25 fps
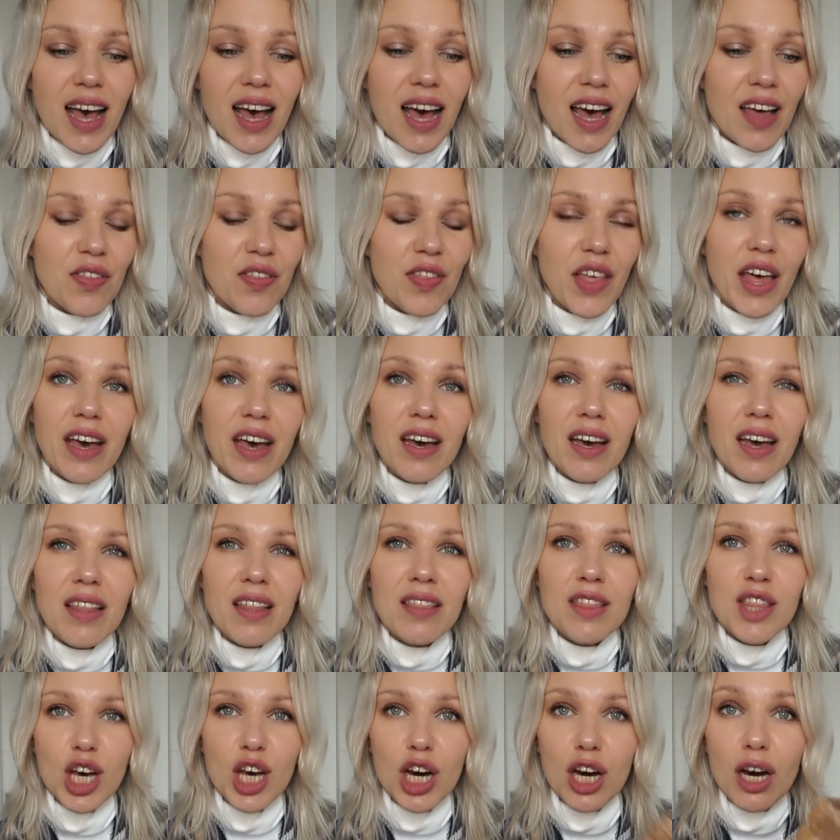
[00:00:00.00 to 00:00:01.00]
and they
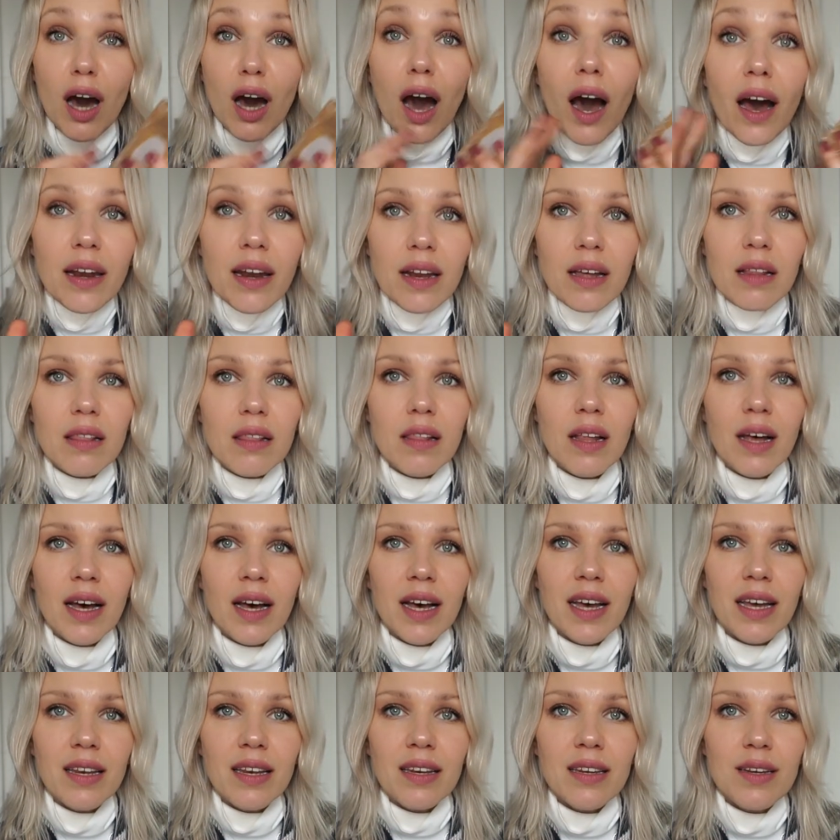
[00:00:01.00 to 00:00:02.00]
had the honey
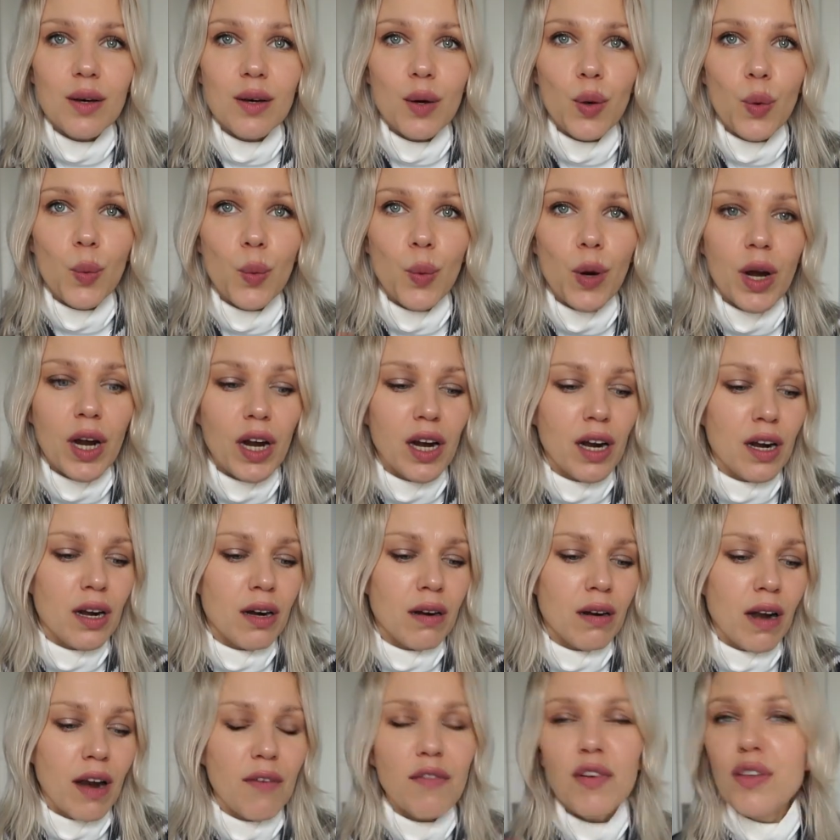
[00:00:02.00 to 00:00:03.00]
line
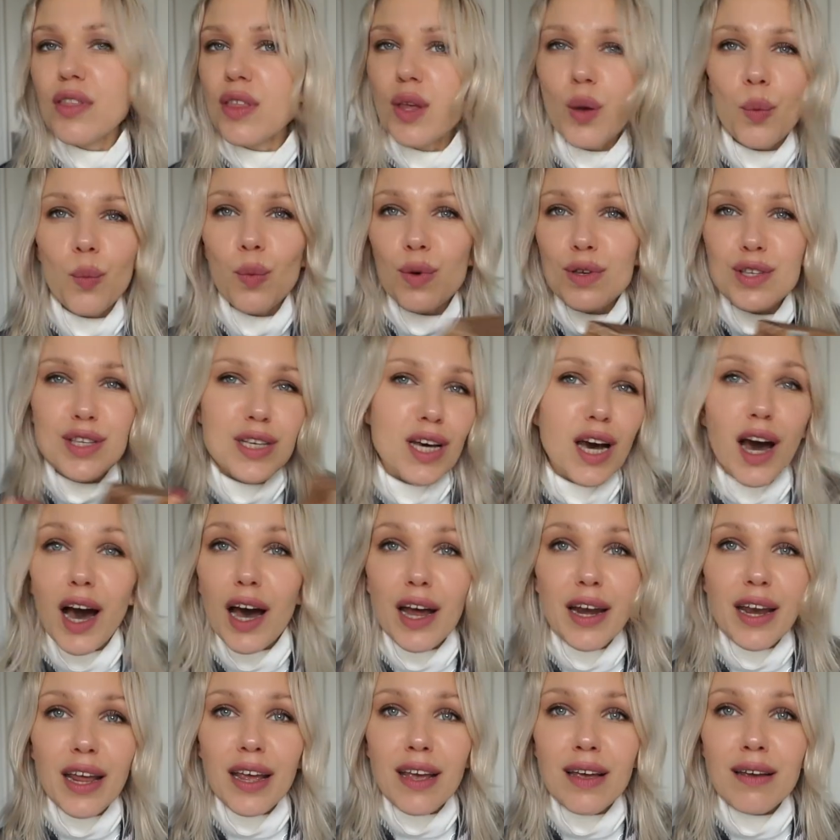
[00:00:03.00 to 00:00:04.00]
where everything was
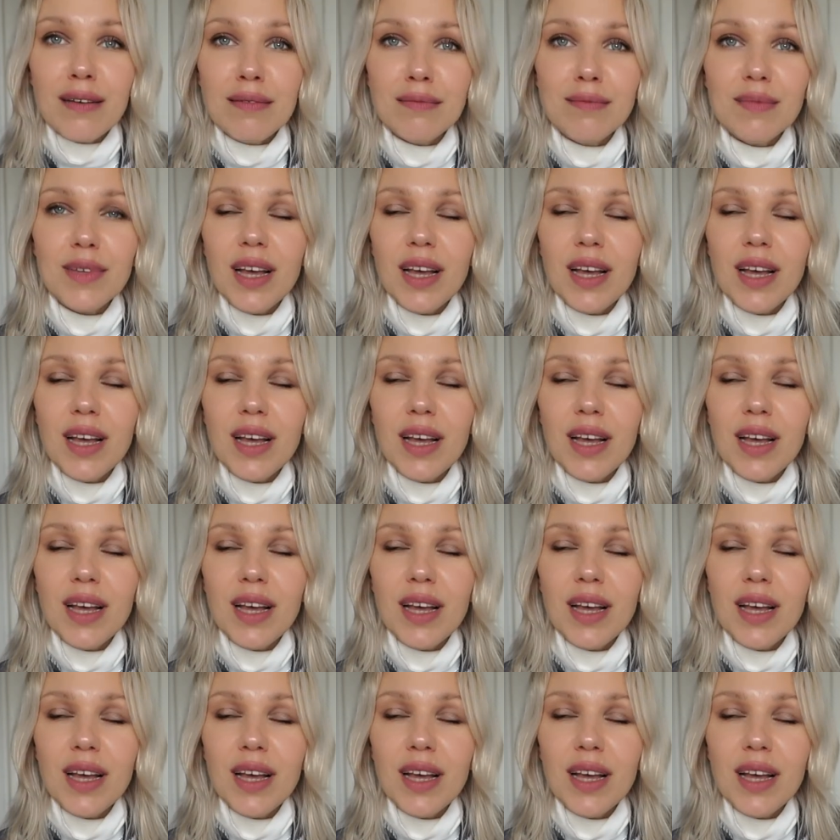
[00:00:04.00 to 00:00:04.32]
honey.